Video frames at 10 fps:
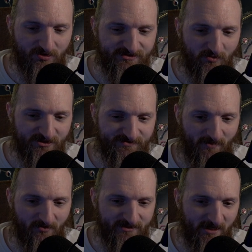I want
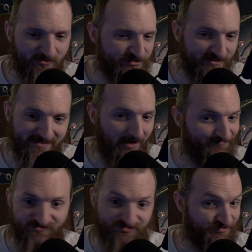spell damage because I
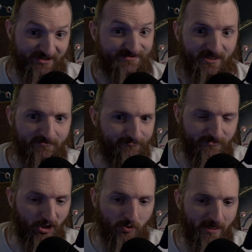just didn't
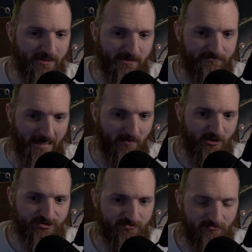do any
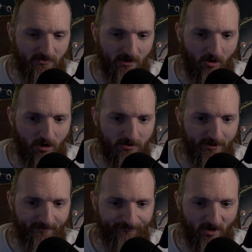damage
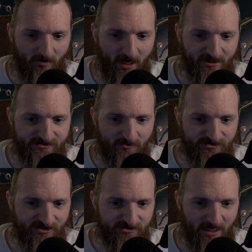hardly. Okay, so we
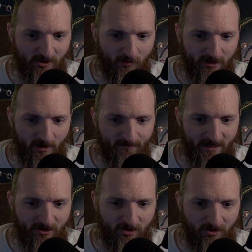just kind of went up
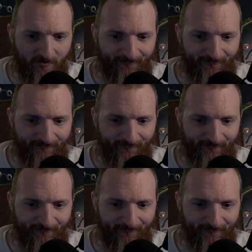here.